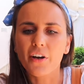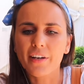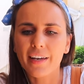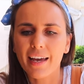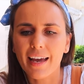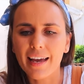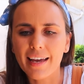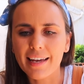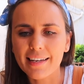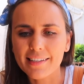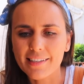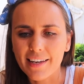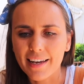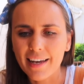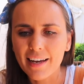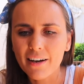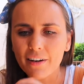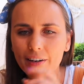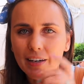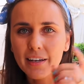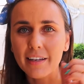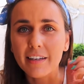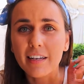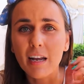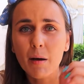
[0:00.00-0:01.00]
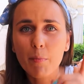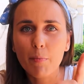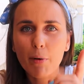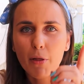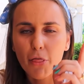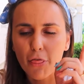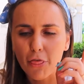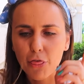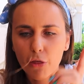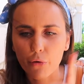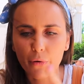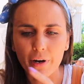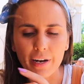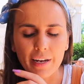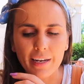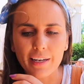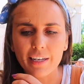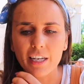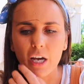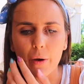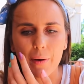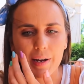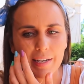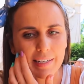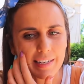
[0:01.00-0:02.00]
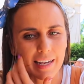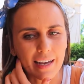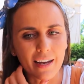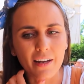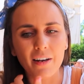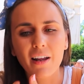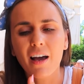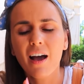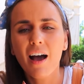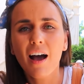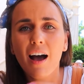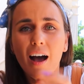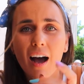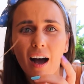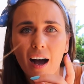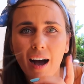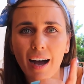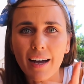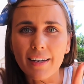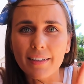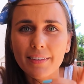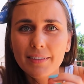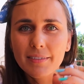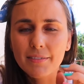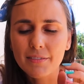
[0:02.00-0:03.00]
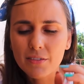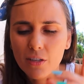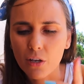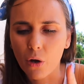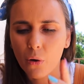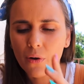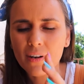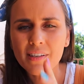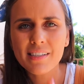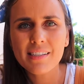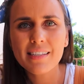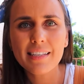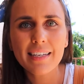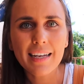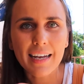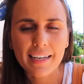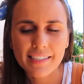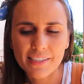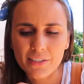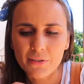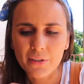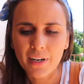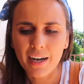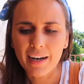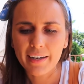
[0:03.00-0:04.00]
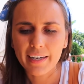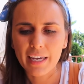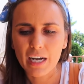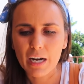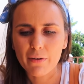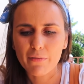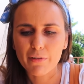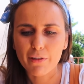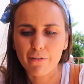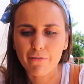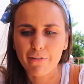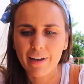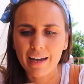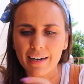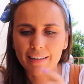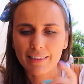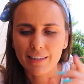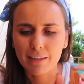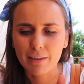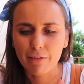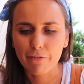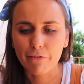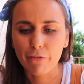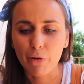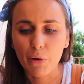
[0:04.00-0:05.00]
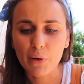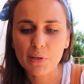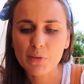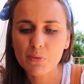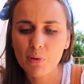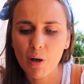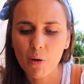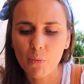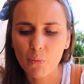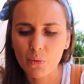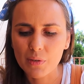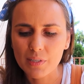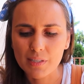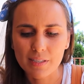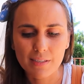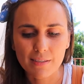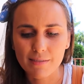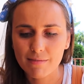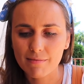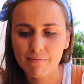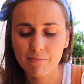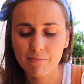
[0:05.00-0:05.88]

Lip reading: Okay, Dialga number 3 going down. I honestly, I still can't get over the fact that the first one was